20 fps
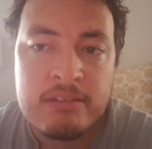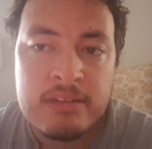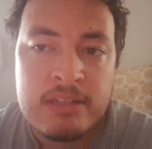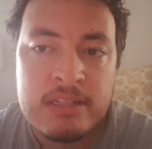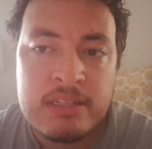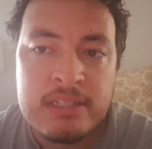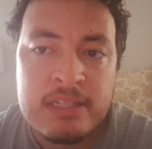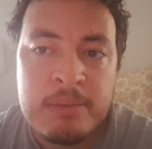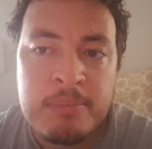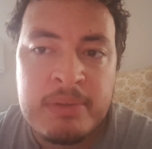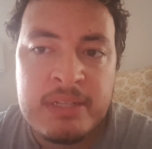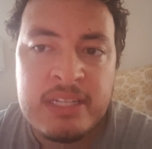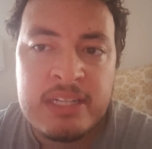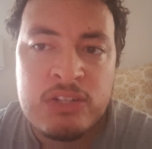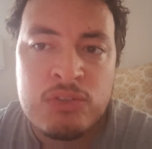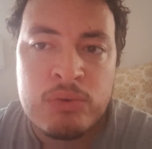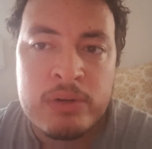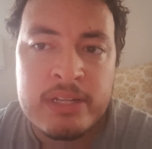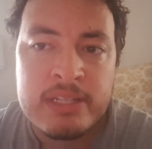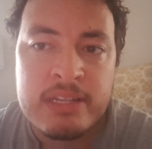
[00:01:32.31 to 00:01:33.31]
the
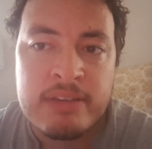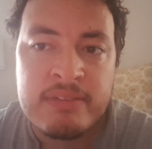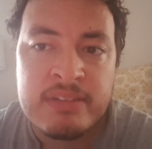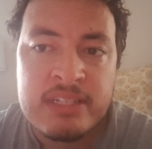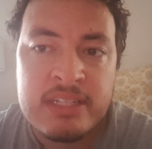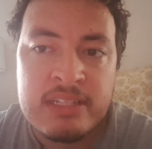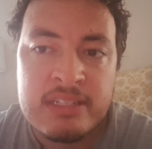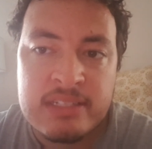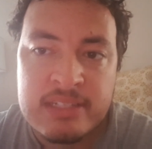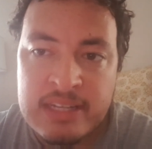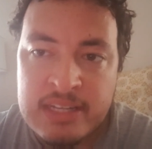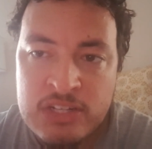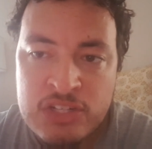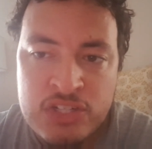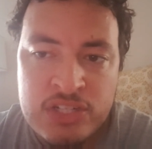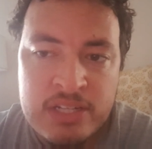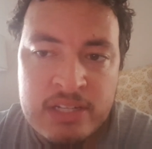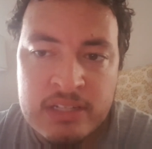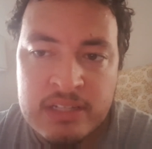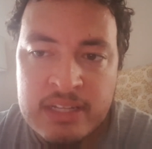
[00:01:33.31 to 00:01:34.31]
CPT 2017 stage
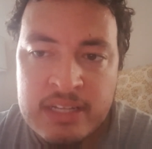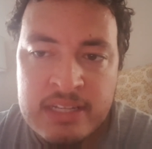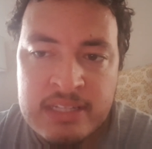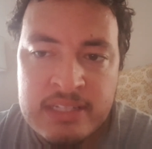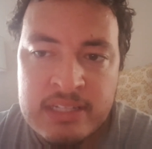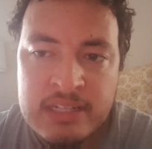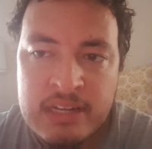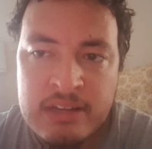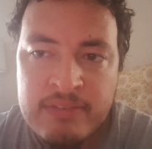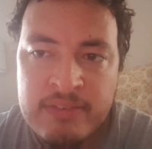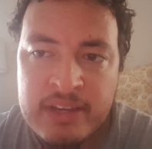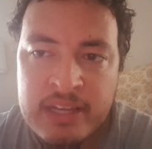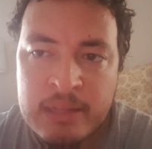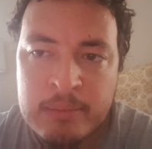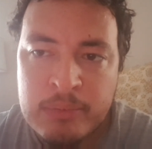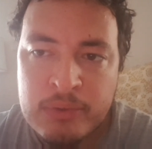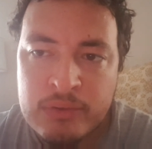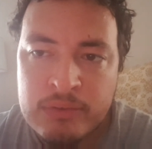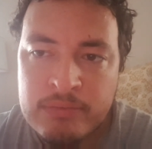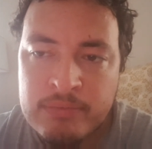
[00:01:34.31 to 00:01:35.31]
still isn't
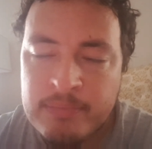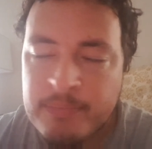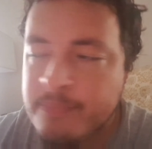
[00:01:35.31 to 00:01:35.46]
available.